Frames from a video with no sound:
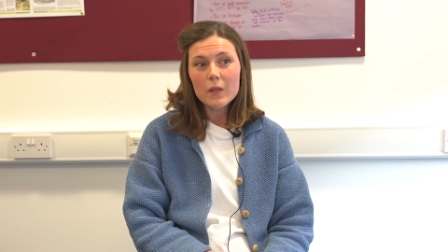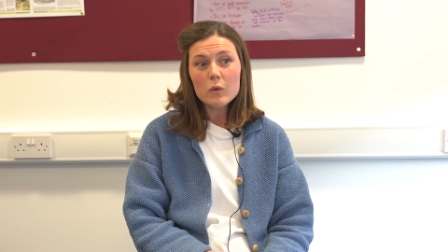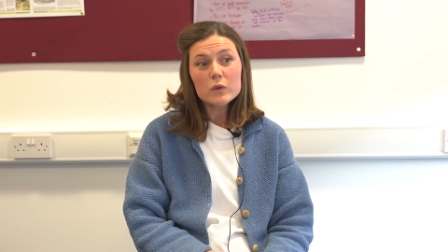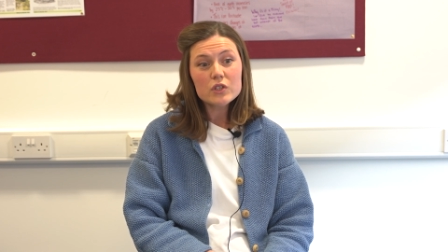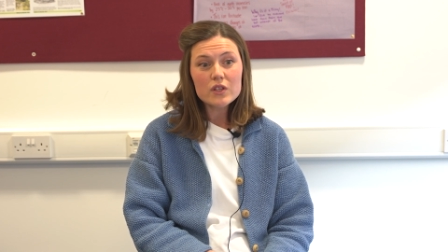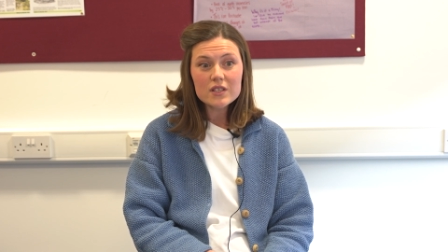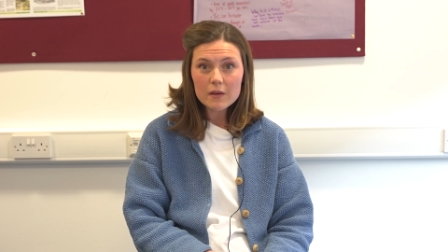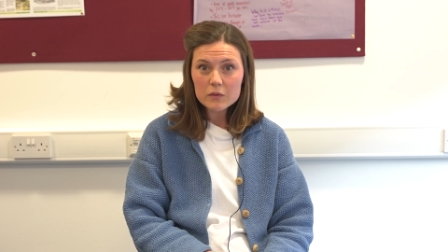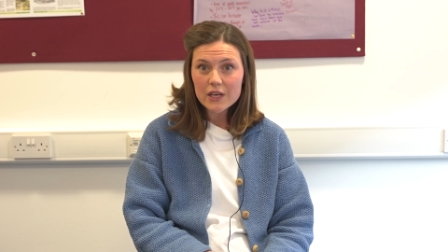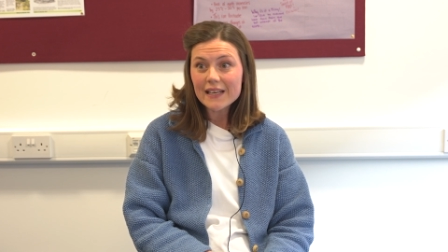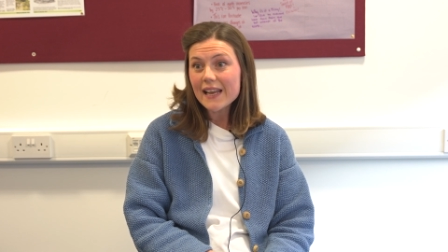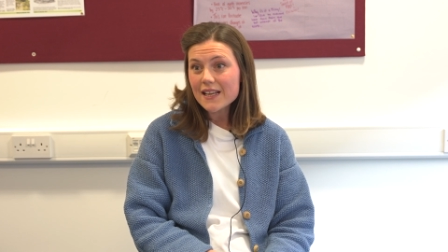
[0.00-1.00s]
Also the
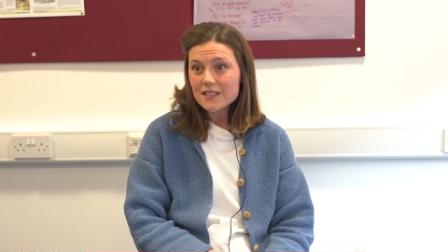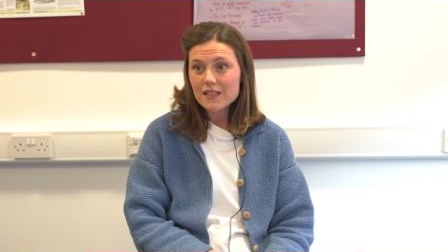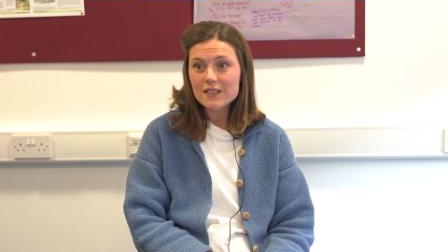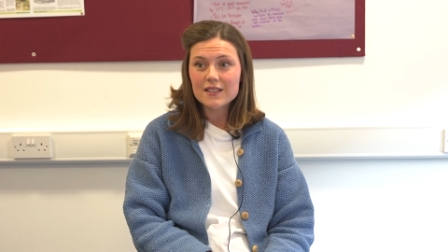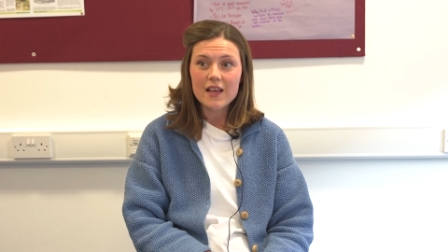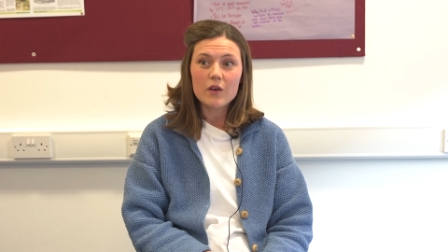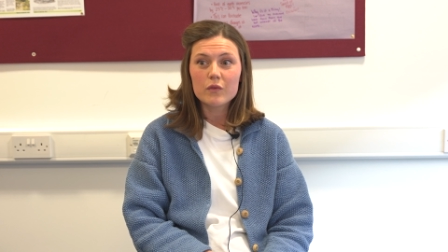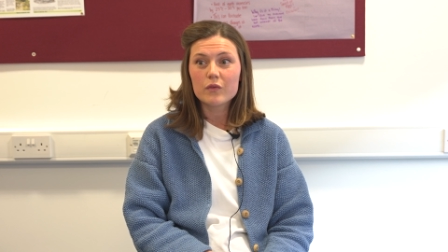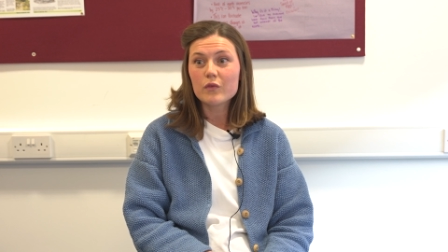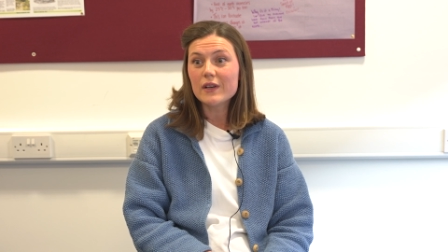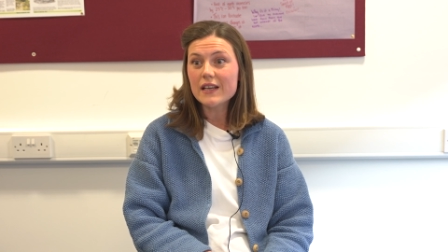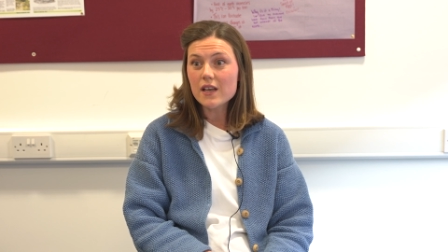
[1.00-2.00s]
subject lends itself
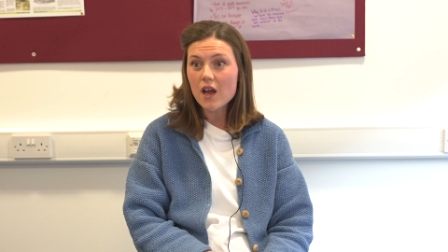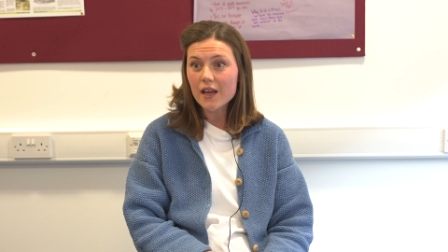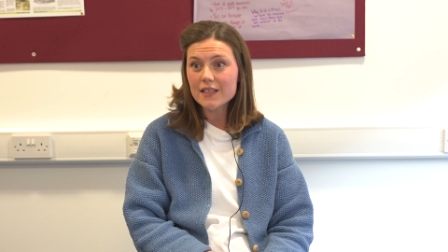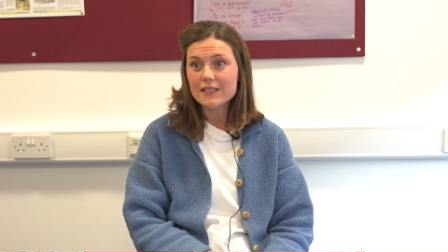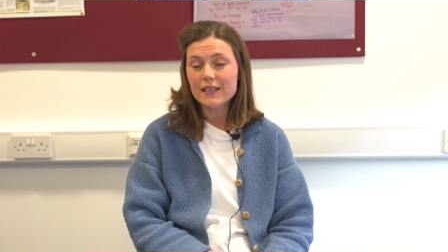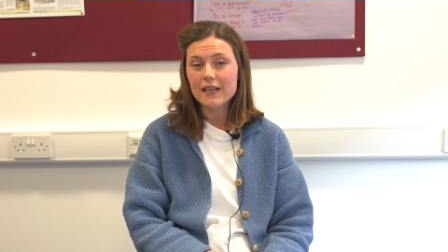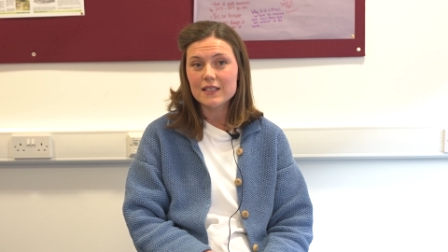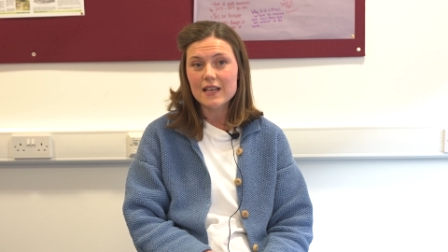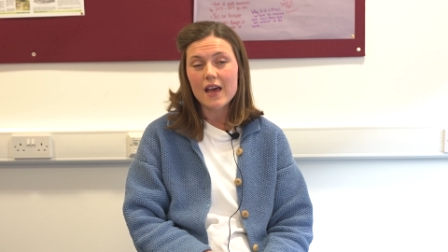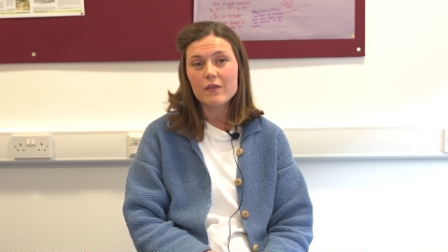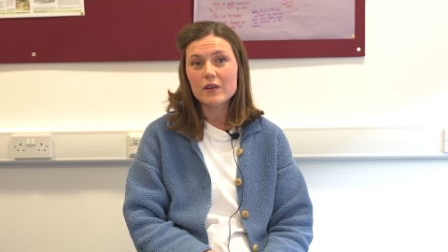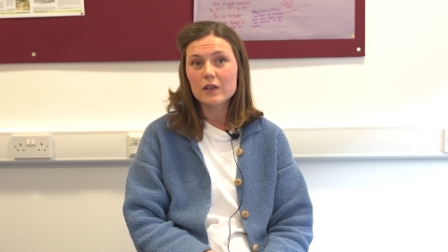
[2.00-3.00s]
really nicely to
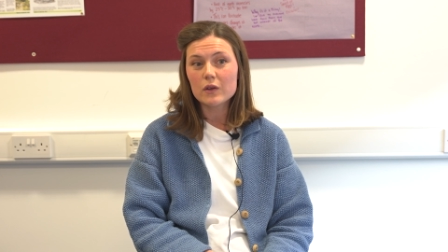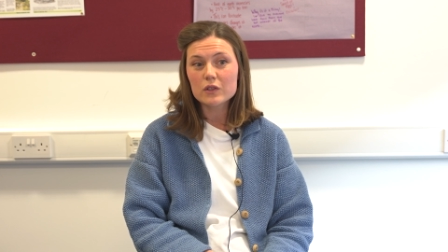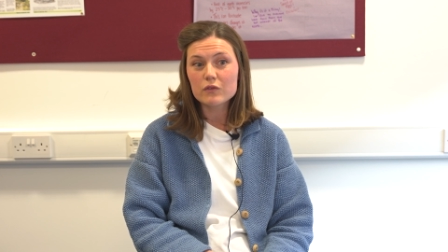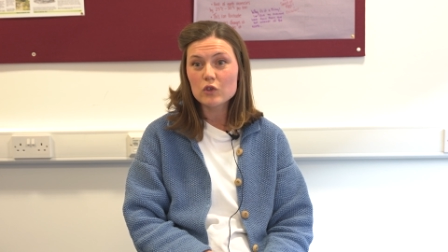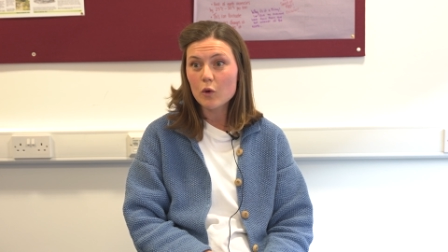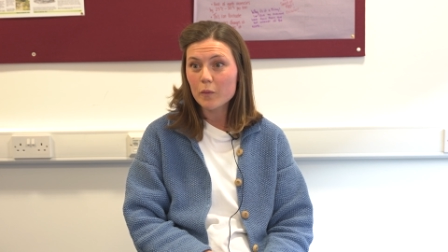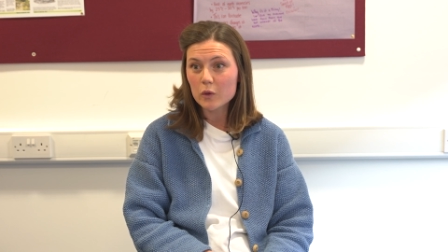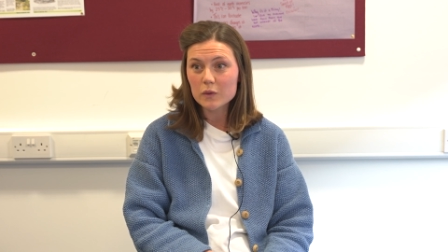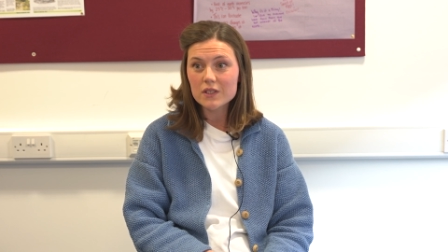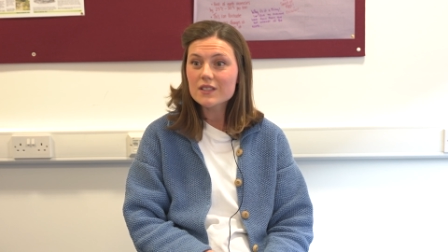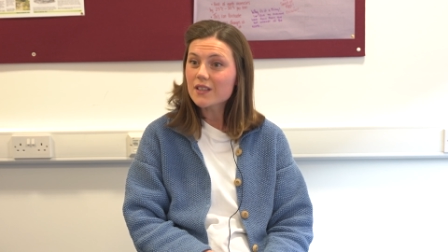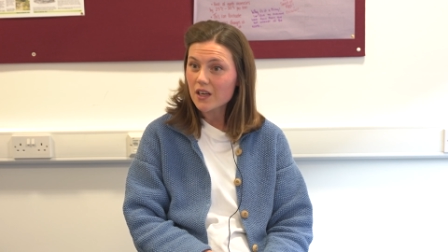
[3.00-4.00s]
having lots of topical
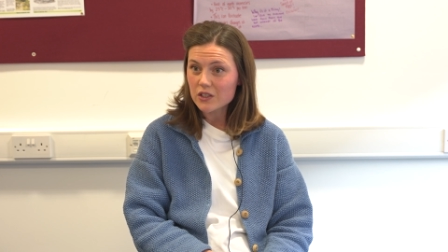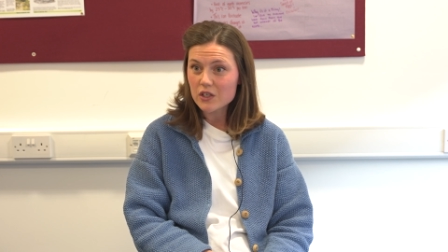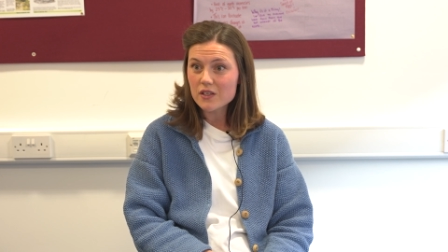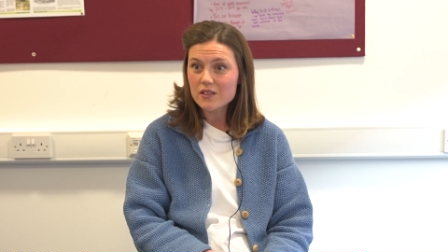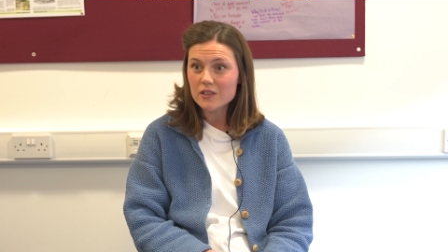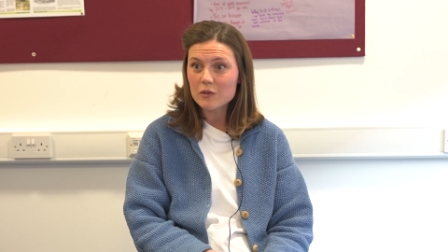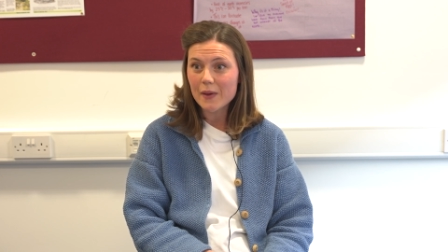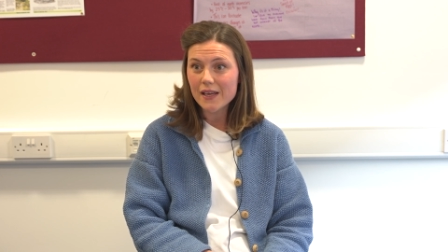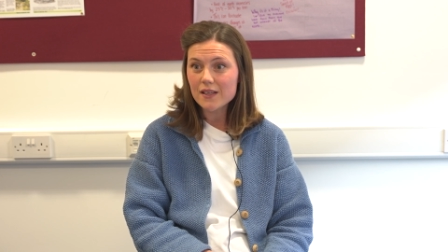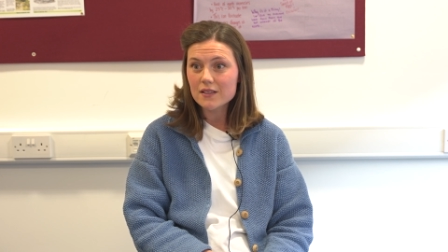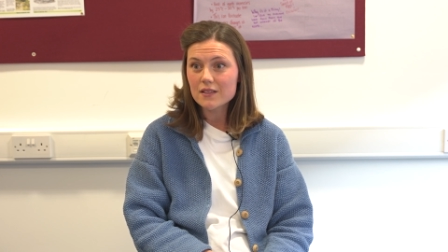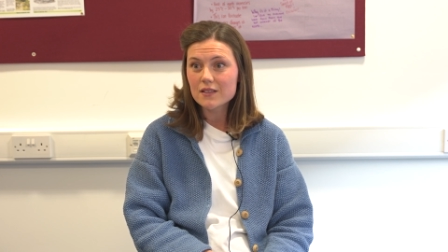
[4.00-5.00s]
discussions and
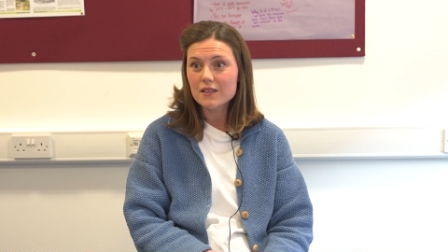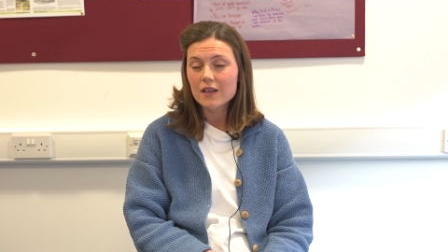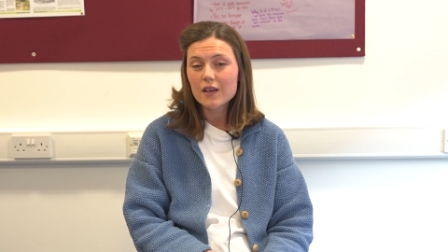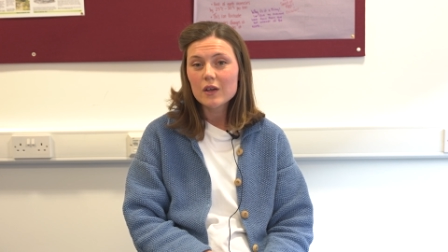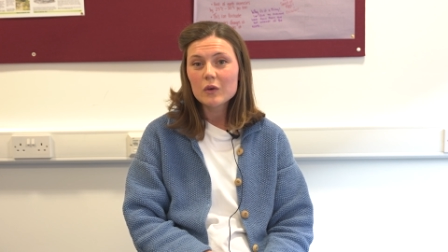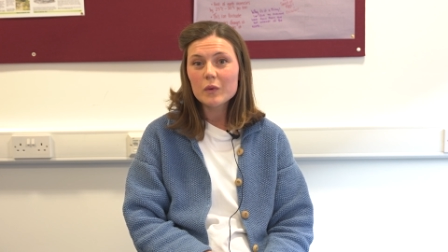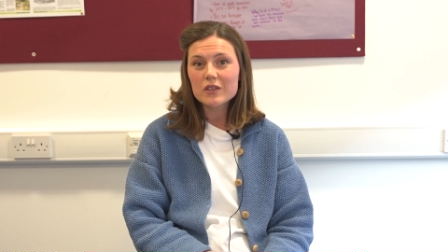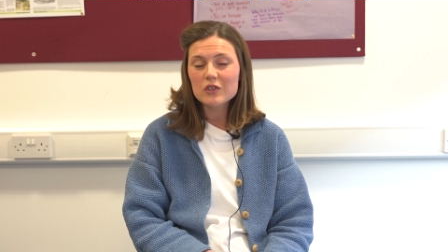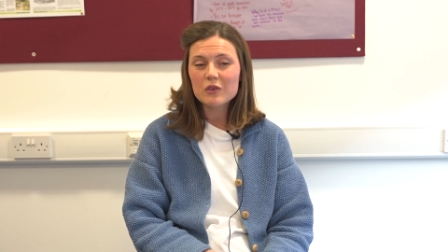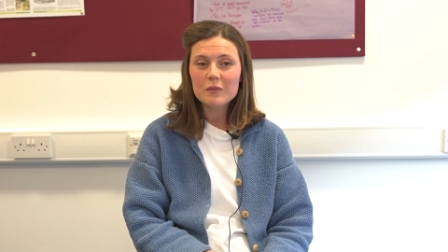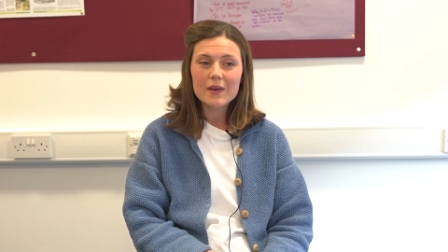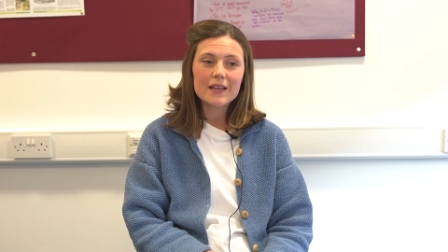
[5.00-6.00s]
debates, which
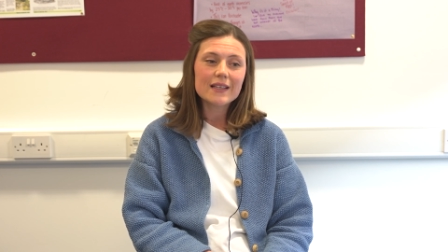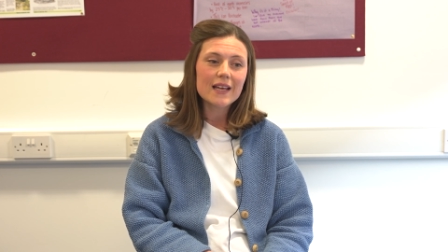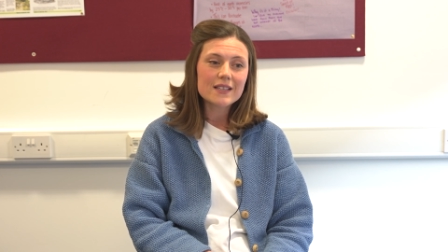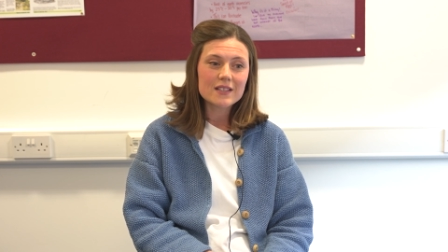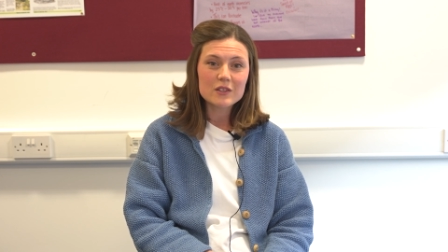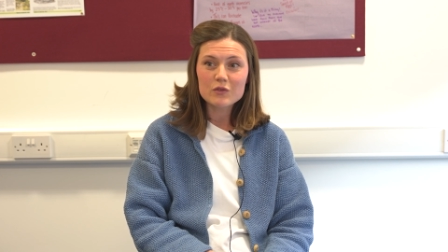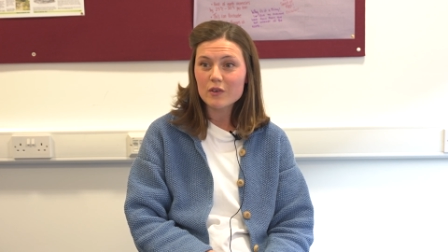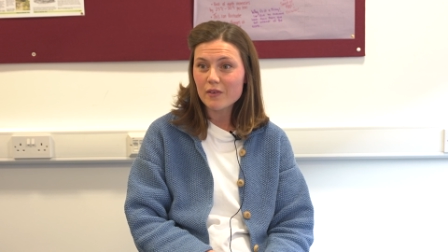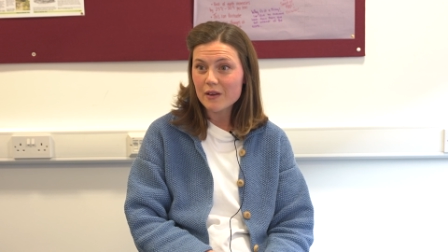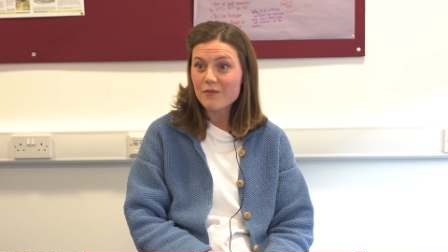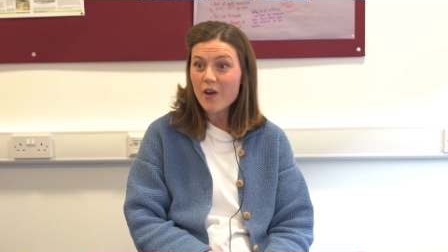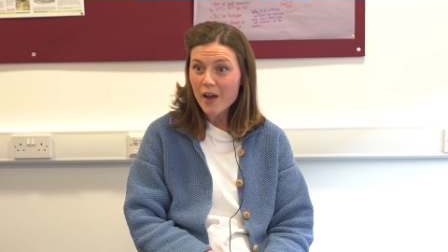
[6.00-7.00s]
can make lessons really,
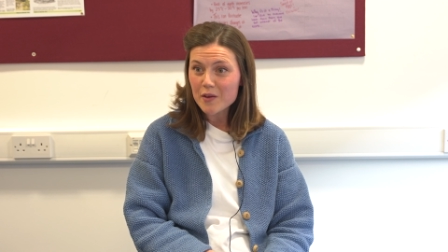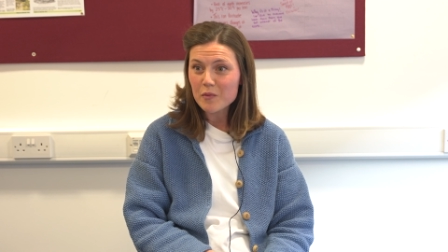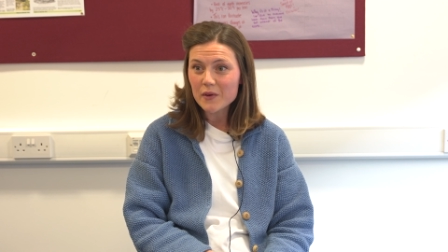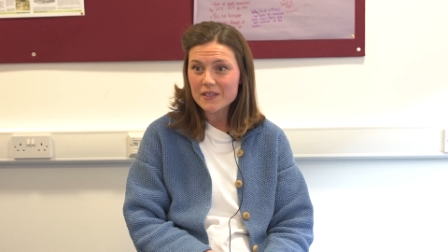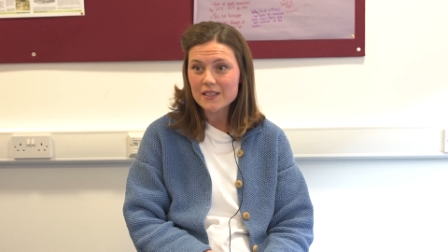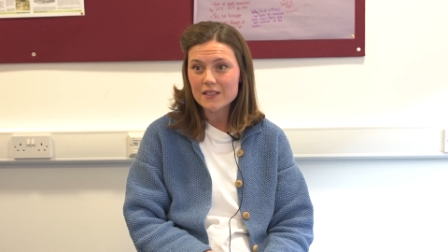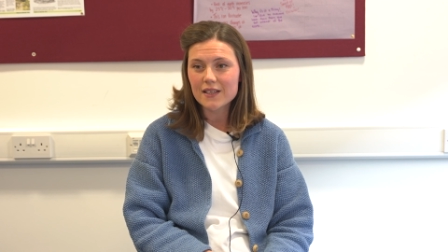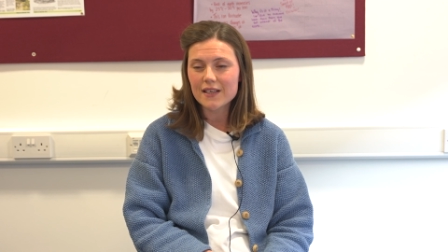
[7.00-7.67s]
really vibrant and